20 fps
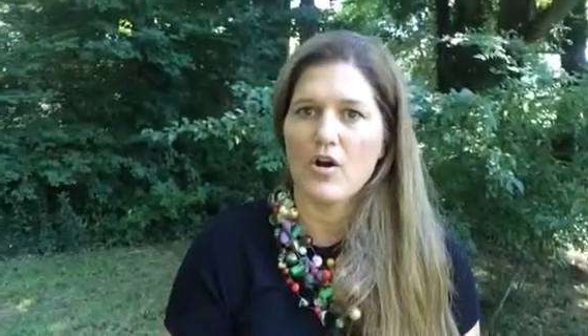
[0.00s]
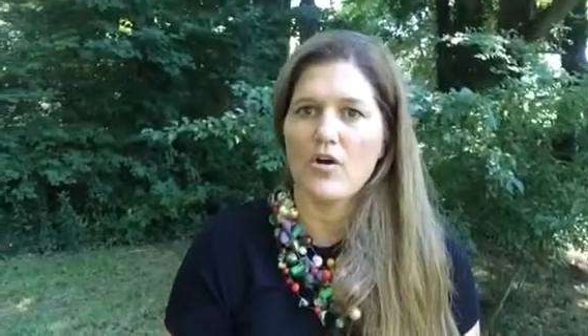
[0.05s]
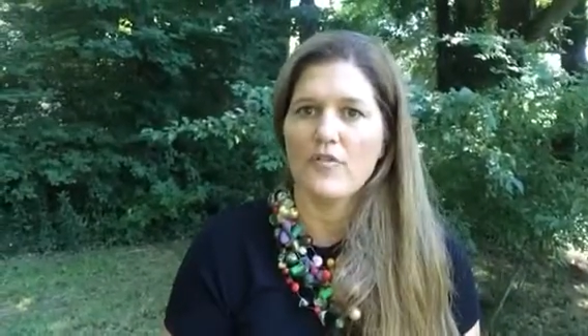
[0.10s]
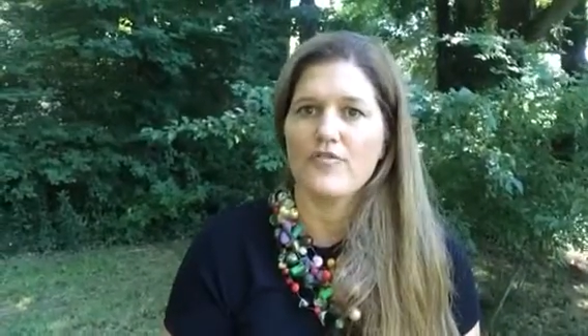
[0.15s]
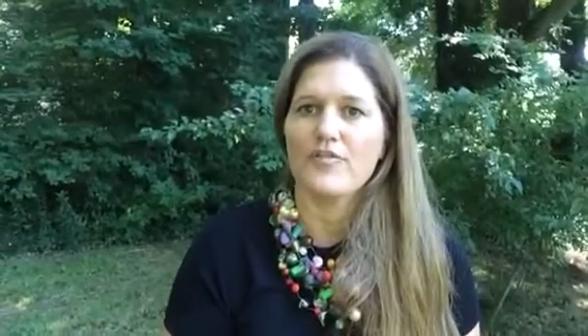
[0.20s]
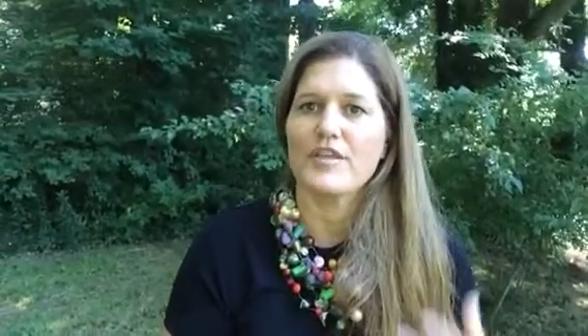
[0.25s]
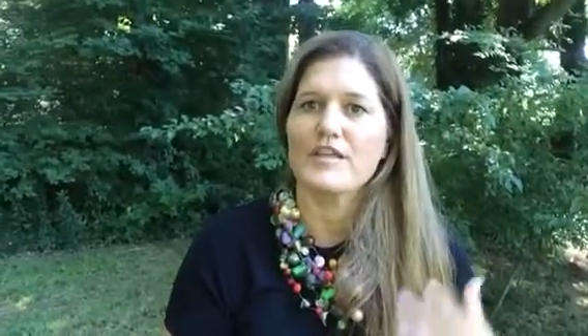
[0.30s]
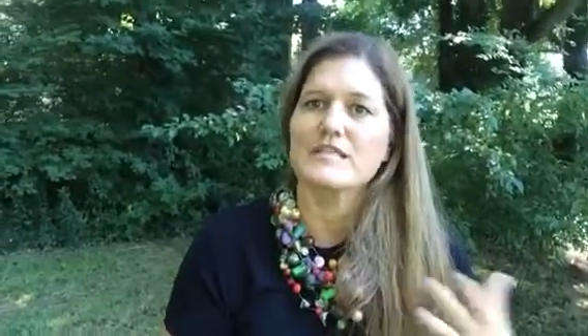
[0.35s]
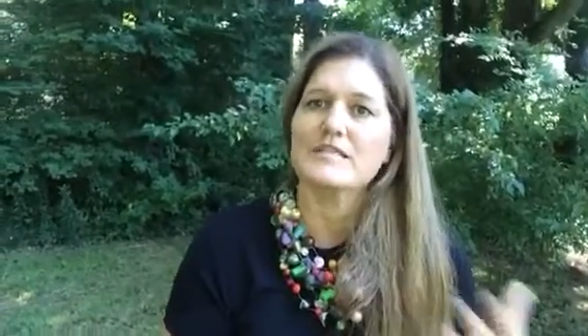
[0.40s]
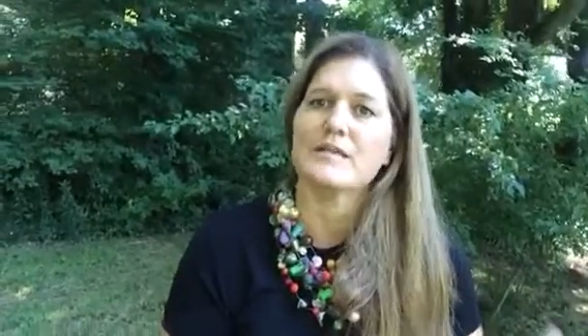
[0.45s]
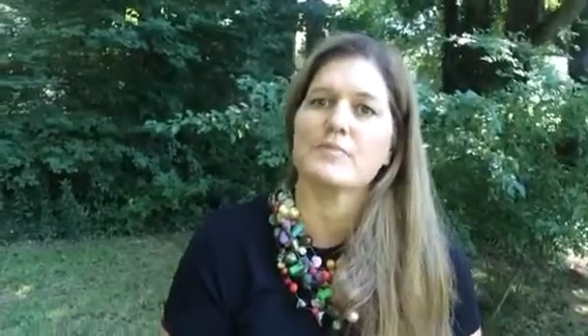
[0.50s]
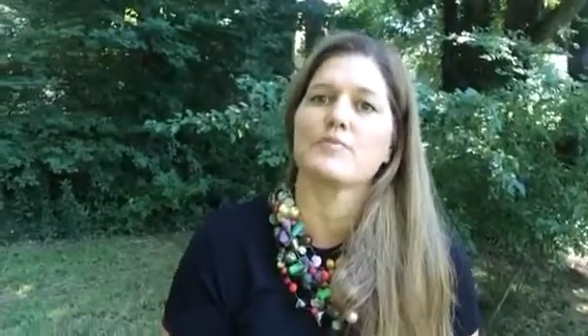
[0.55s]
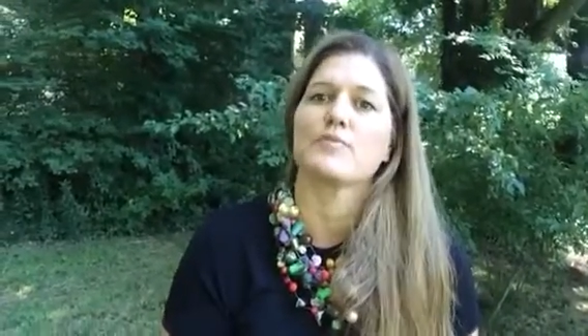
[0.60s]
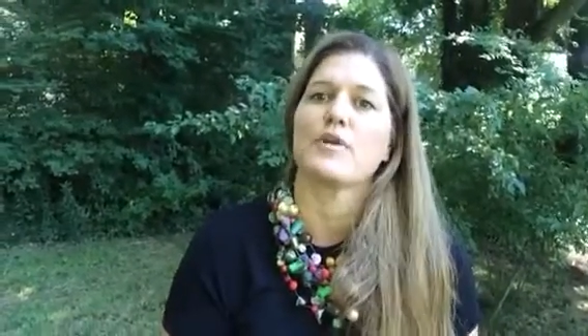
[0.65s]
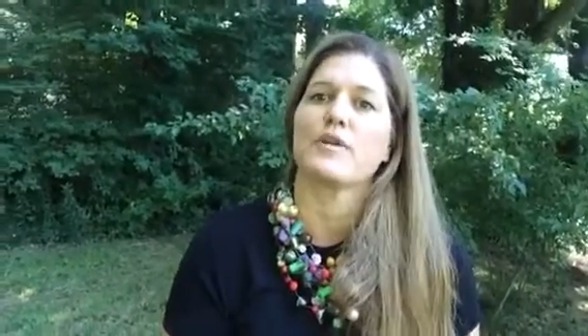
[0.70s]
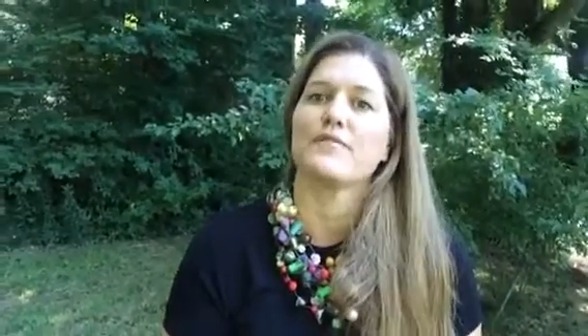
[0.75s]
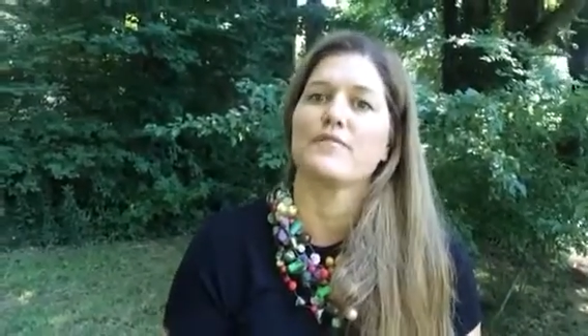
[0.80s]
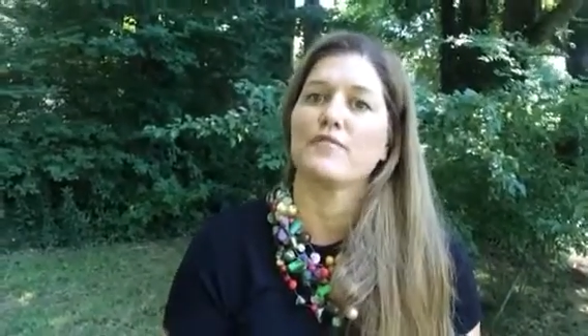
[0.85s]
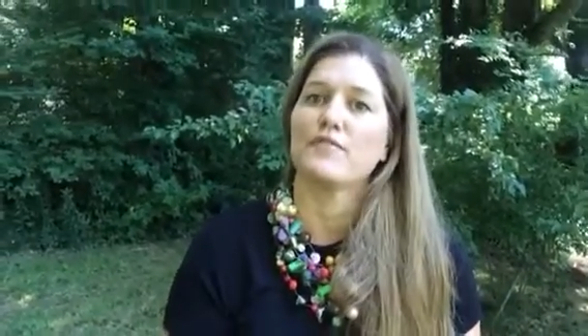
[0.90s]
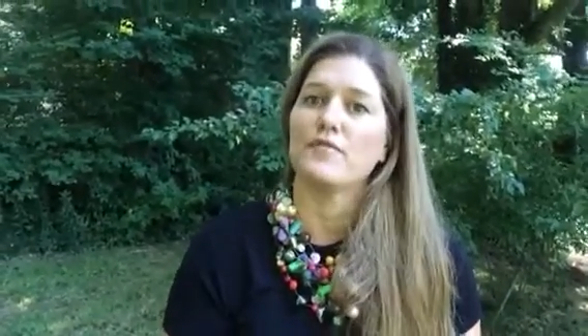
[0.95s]
of things I'm
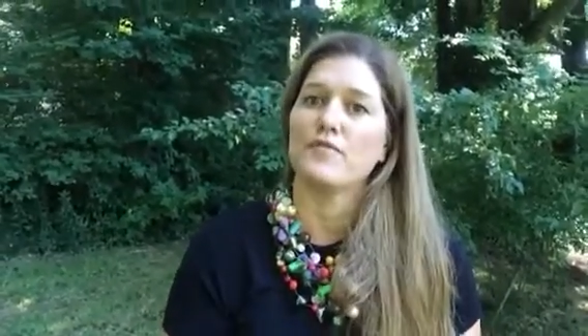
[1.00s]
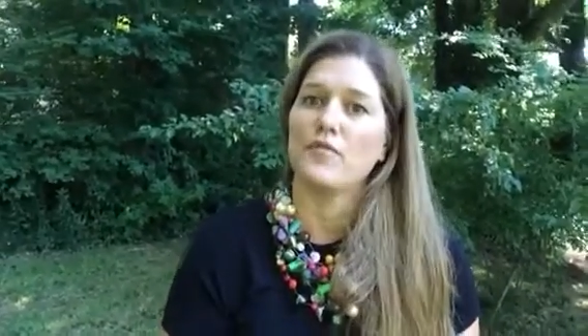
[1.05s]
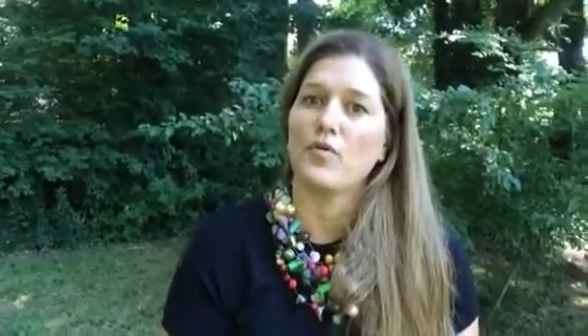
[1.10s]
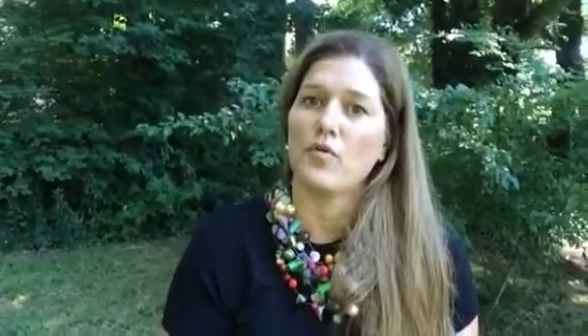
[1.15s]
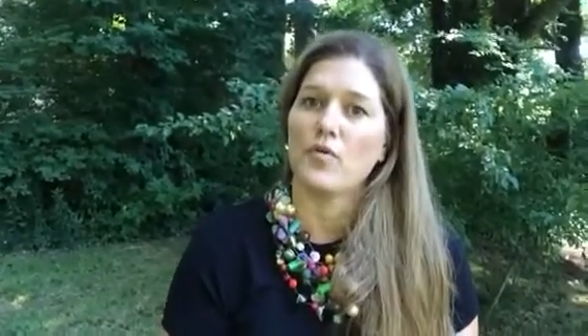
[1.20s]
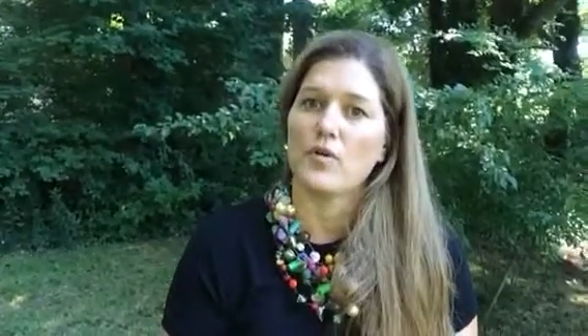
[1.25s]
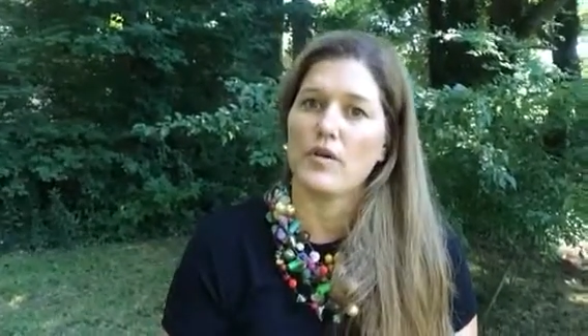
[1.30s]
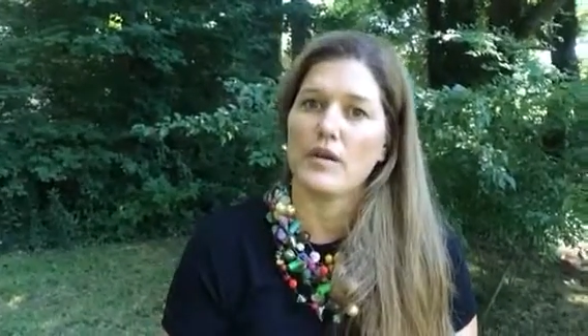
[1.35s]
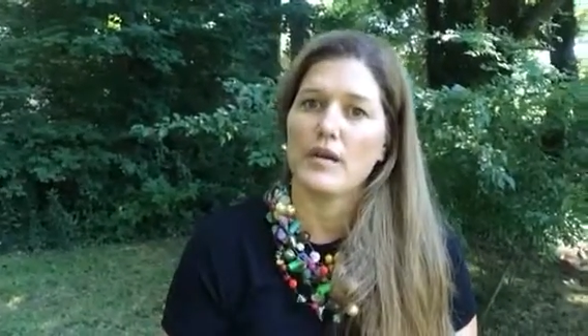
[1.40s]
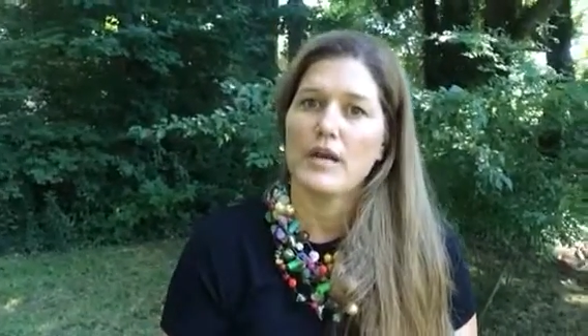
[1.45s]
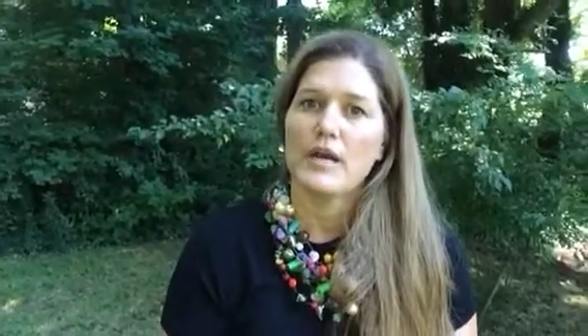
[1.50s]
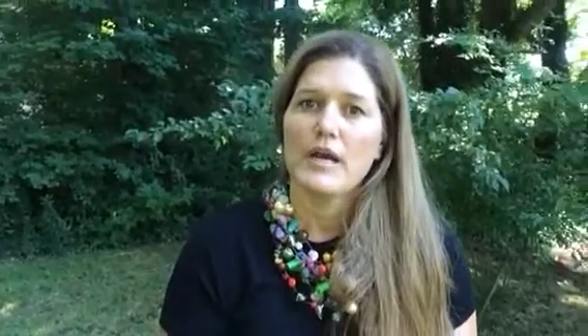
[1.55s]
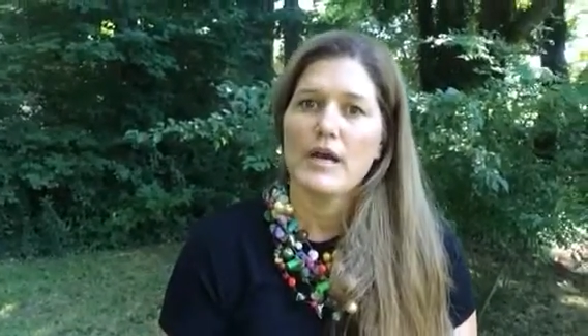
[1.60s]
grateful for.